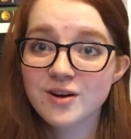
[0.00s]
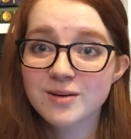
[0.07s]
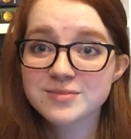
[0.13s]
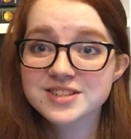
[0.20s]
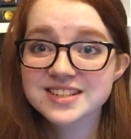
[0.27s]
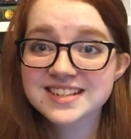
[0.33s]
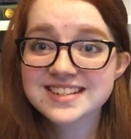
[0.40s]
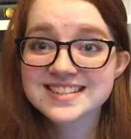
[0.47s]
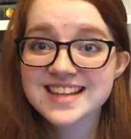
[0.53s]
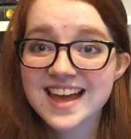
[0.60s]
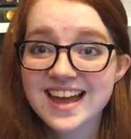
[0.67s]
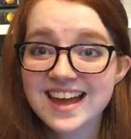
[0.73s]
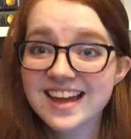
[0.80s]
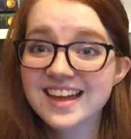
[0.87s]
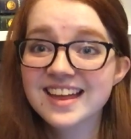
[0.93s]
I'm just gonna
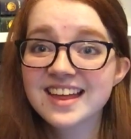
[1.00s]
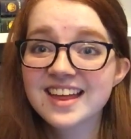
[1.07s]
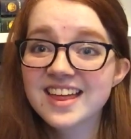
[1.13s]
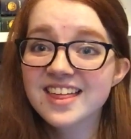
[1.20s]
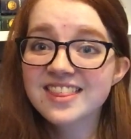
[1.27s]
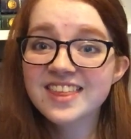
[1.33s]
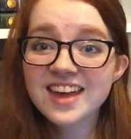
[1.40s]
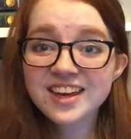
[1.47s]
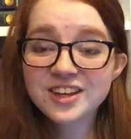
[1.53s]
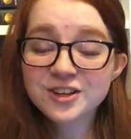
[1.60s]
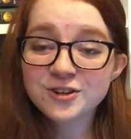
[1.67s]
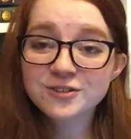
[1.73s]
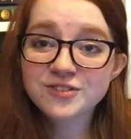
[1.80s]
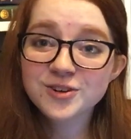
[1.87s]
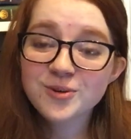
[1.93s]
say thank
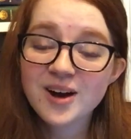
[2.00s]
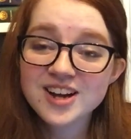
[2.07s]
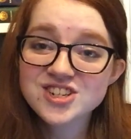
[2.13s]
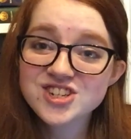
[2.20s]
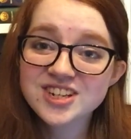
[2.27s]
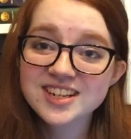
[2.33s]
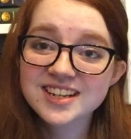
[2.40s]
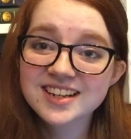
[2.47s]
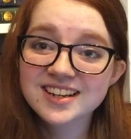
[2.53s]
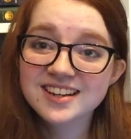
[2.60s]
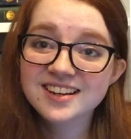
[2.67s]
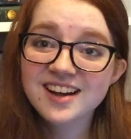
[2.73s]
you for watching.